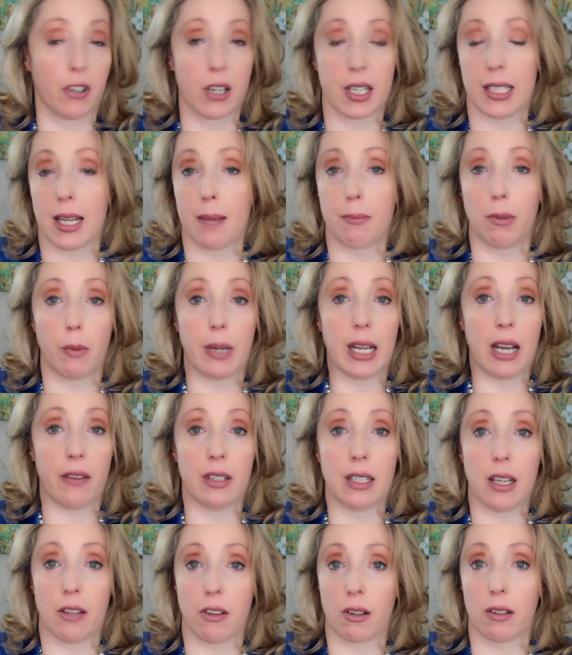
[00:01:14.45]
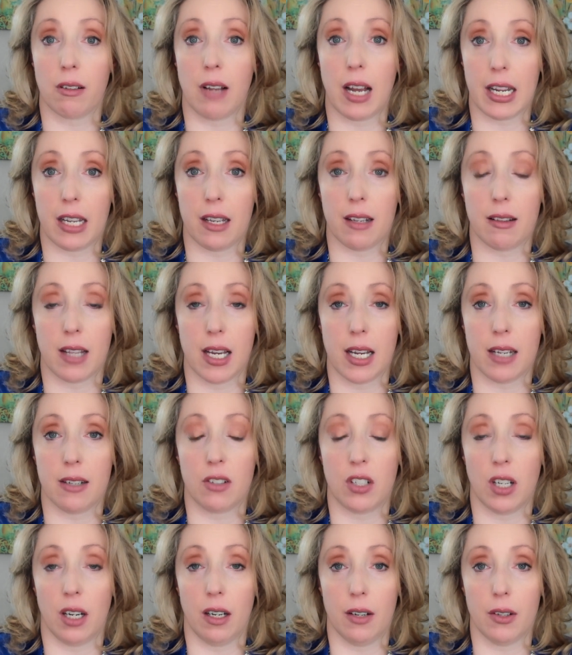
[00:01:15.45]
For example, we have another client
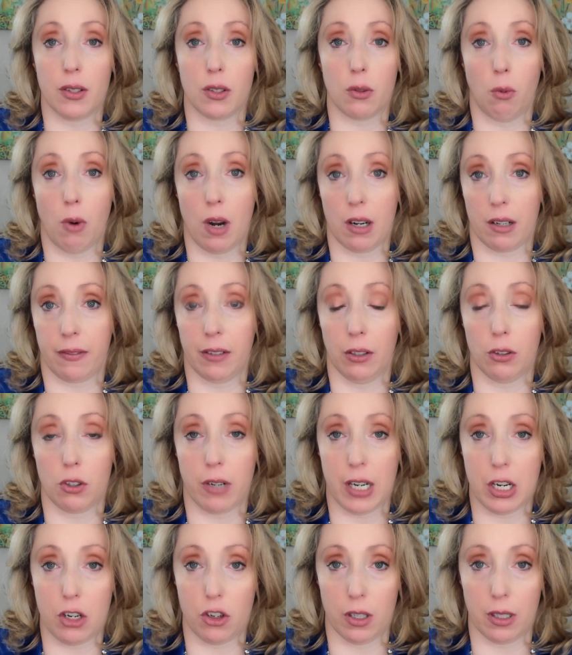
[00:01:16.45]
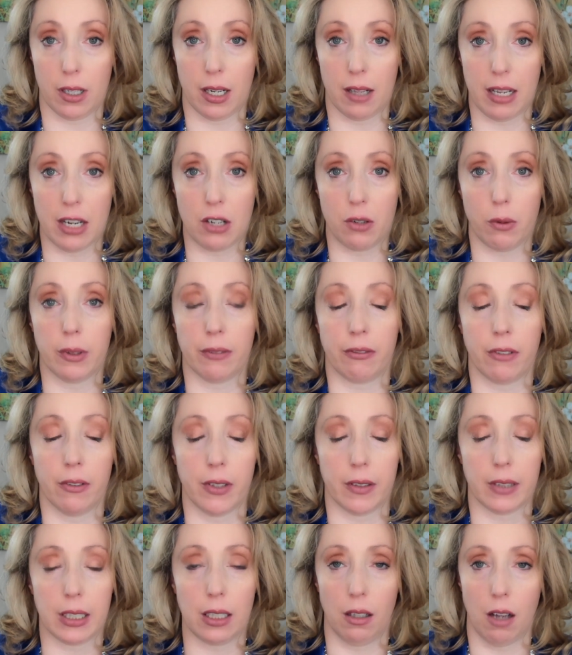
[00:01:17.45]
that does water filtration, and they do it for
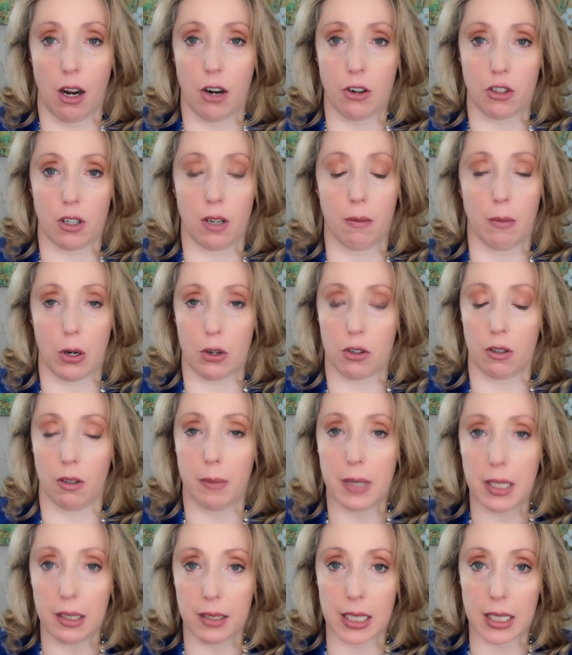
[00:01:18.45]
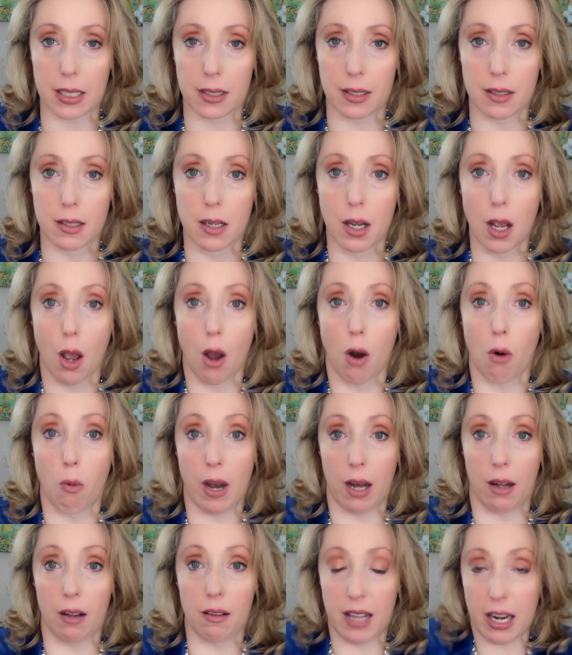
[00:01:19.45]
very large commercial buildings.
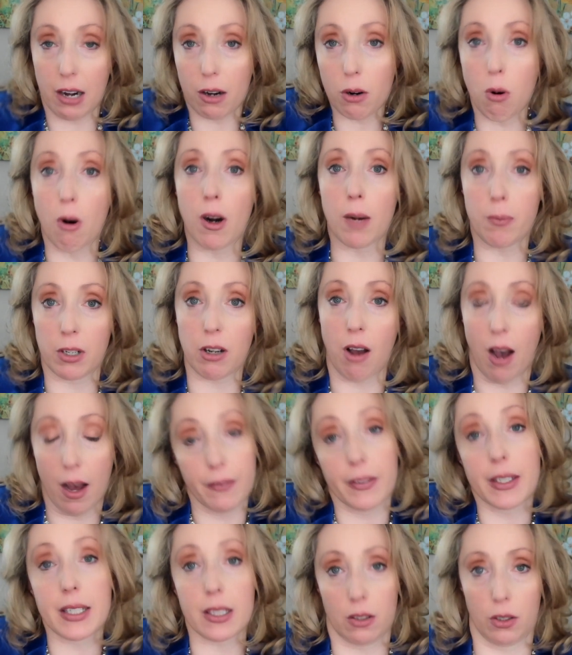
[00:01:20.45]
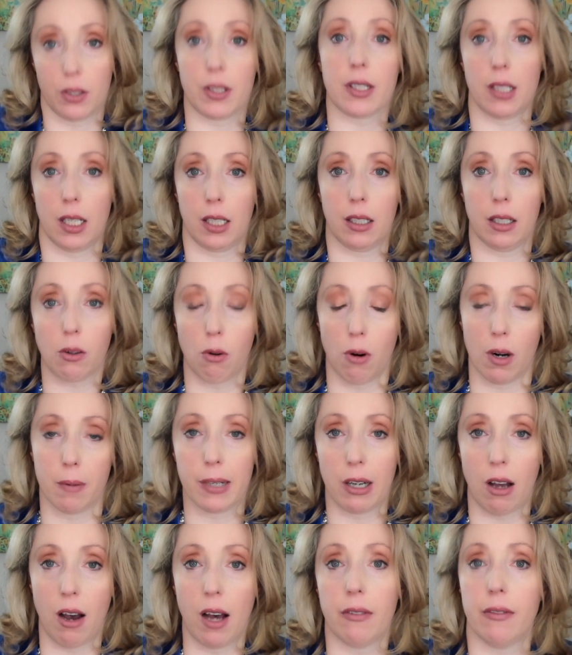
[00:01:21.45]
Well, their corporate office looks like a
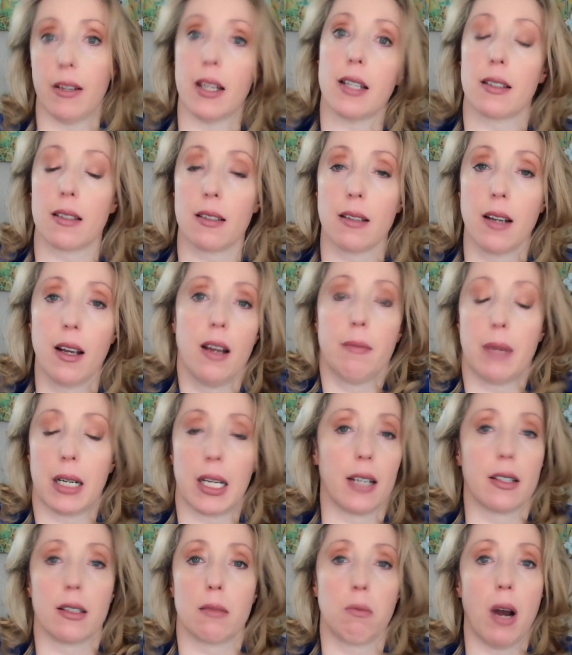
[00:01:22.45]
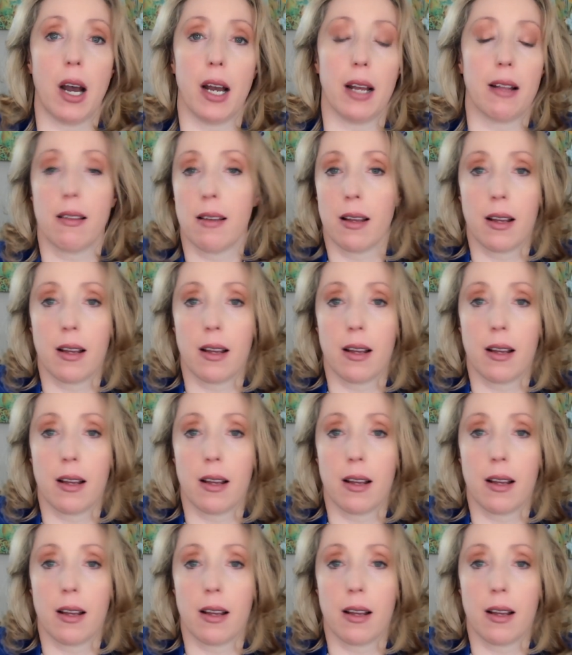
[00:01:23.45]
corporate office, but guess what?